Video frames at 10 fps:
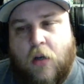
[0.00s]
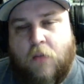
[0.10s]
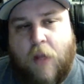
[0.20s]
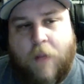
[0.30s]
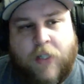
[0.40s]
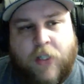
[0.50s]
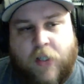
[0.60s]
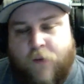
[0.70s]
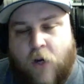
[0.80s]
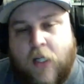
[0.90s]
maybe
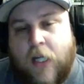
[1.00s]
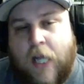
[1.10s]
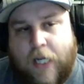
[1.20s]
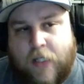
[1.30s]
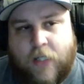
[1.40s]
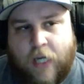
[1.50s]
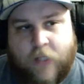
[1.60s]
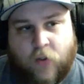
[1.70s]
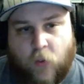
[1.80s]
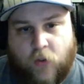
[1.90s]
she fucking hates
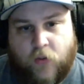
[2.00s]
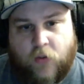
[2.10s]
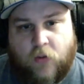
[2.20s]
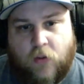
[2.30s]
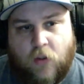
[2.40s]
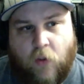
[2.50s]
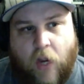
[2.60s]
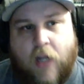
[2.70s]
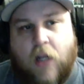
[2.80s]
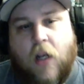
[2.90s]
dinosaurs,
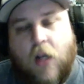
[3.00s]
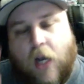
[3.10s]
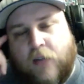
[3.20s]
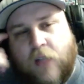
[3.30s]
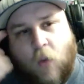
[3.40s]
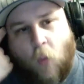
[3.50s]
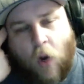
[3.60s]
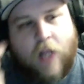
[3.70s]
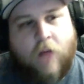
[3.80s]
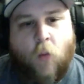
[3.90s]
right? I said,
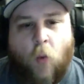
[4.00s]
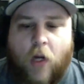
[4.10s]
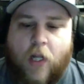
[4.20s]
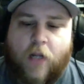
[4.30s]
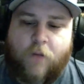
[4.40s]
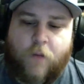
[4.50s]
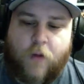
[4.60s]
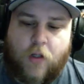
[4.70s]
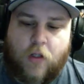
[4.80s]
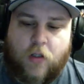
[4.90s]
what if,
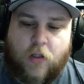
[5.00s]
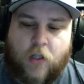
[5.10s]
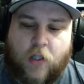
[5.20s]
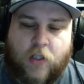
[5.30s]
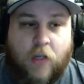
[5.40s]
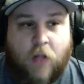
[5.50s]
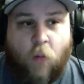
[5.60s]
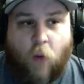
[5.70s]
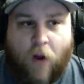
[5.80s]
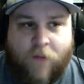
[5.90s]
because they
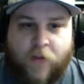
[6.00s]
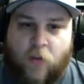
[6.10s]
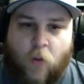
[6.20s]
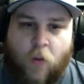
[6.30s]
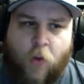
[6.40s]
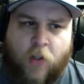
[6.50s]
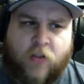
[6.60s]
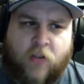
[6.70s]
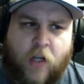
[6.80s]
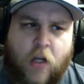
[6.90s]
reference at one point,
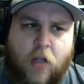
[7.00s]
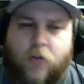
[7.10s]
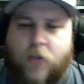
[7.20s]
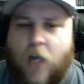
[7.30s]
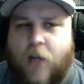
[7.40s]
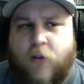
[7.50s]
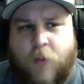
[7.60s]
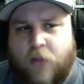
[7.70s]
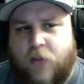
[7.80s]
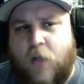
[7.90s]
she's like, this guy I used
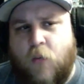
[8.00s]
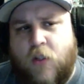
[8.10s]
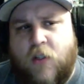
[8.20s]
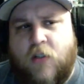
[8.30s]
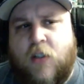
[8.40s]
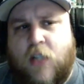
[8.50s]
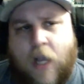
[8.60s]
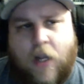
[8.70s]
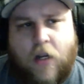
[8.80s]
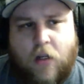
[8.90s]
to be on a team with, he's
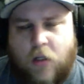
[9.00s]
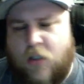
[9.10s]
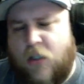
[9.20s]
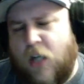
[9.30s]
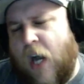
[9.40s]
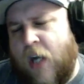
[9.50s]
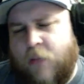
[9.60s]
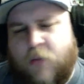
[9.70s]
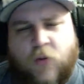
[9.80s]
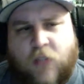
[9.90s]
dead. He's died, and
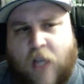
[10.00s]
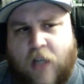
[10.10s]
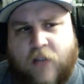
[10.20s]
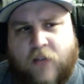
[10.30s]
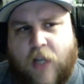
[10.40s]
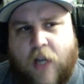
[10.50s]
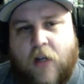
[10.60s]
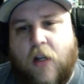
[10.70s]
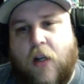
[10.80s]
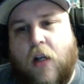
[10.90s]
I'm so sad he's dead.
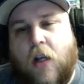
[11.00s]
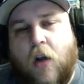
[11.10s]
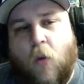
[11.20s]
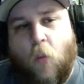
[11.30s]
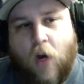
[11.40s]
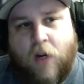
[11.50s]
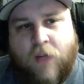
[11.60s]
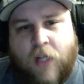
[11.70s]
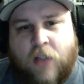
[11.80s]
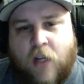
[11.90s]
What if
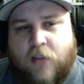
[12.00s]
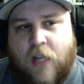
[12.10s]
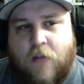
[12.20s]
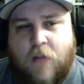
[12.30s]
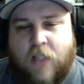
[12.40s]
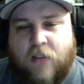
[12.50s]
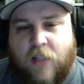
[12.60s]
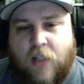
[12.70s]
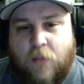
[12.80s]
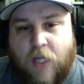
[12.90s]
they had done a 10-minute
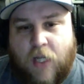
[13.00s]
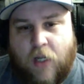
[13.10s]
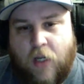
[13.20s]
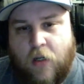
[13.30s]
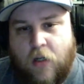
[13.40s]
scene in the beginning